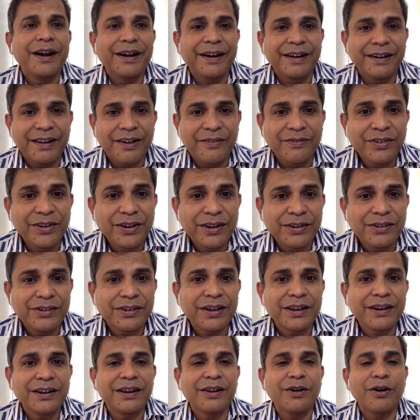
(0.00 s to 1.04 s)

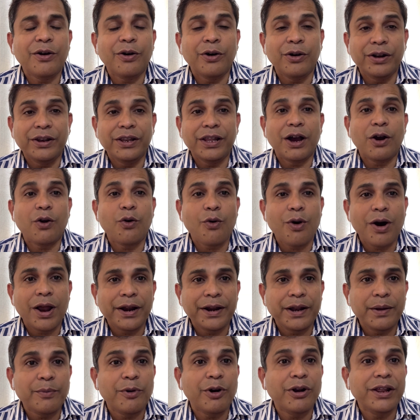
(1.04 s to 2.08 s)
definition on the
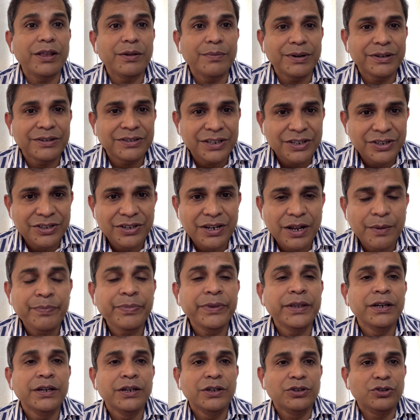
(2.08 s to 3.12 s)
quality management system.
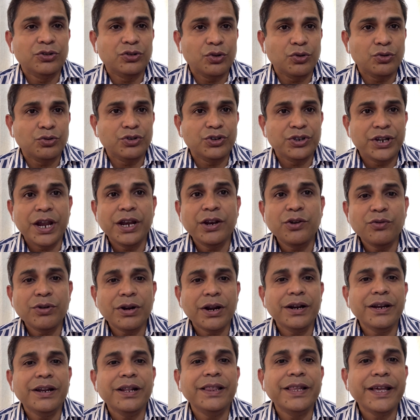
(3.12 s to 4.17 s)
So stay tuned
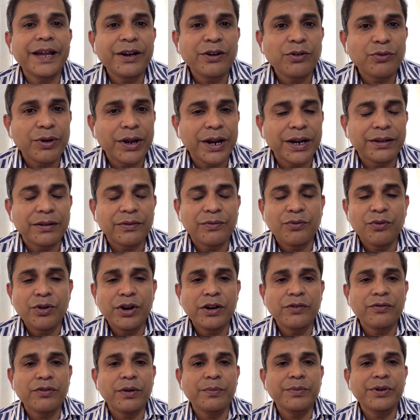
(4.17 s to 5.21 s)
until then to get the full
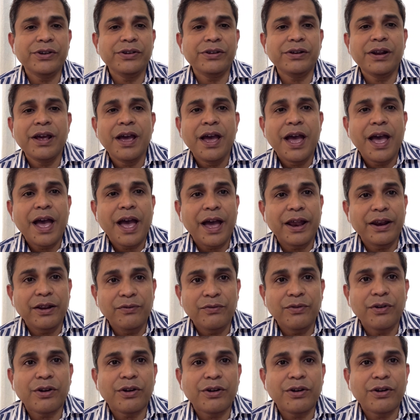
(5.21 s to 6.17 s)
information. And if you are